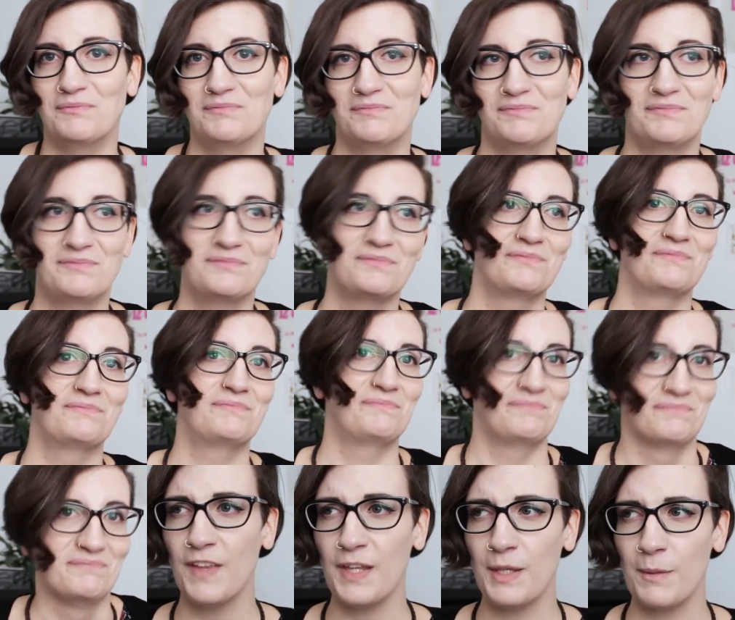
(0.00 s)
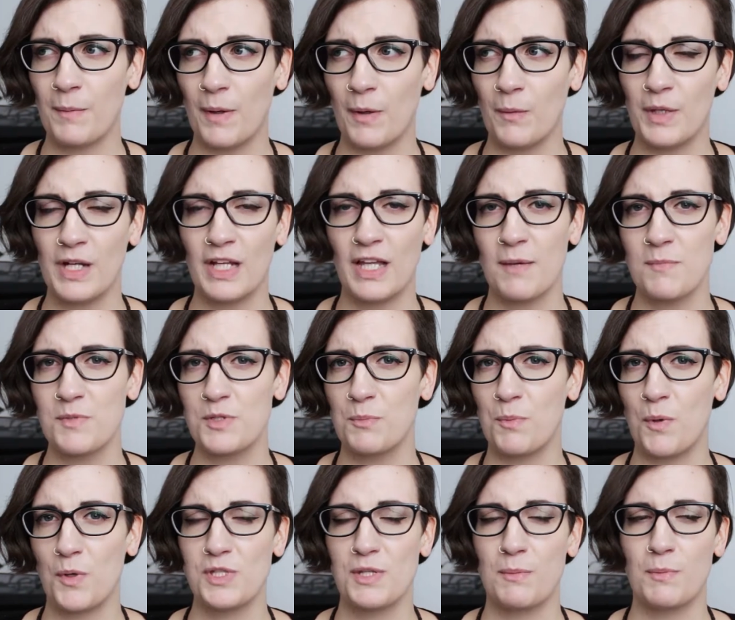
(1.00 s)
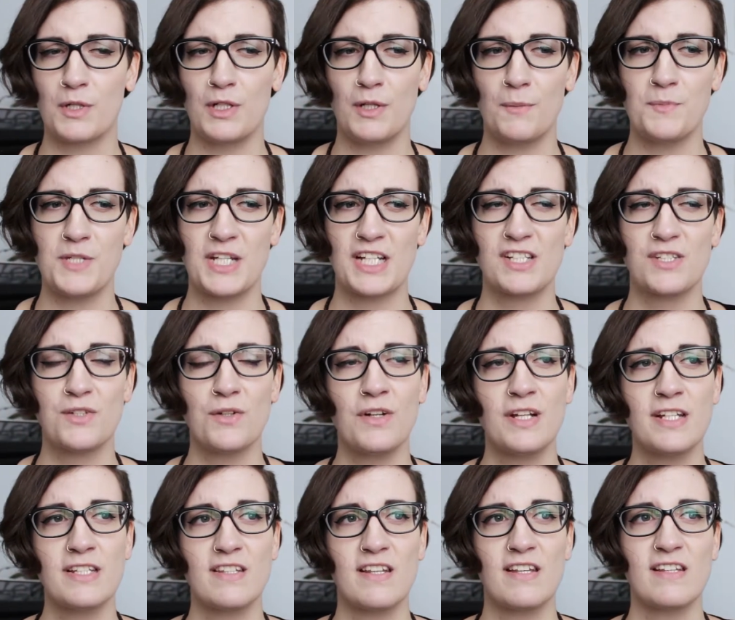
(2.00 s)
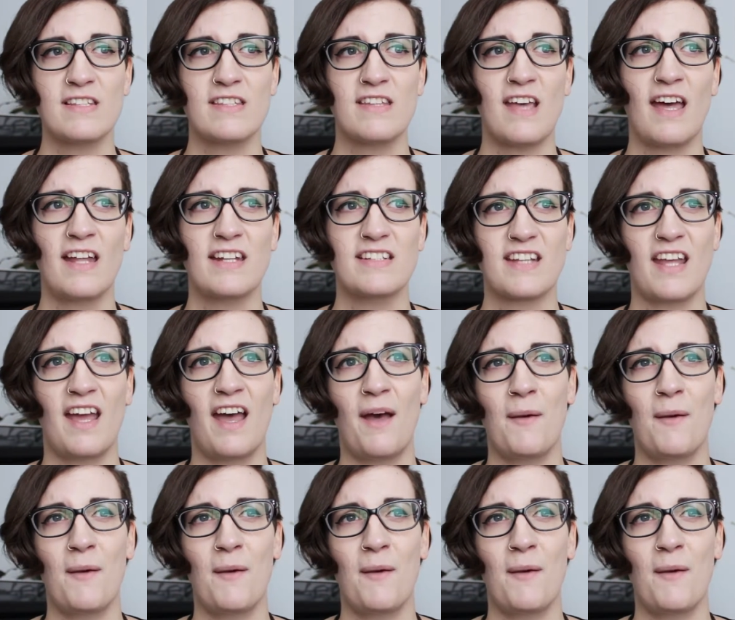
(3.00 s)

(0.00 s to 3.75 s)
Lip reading: One thing I often think about when it comes to post-apocalyptic stories is that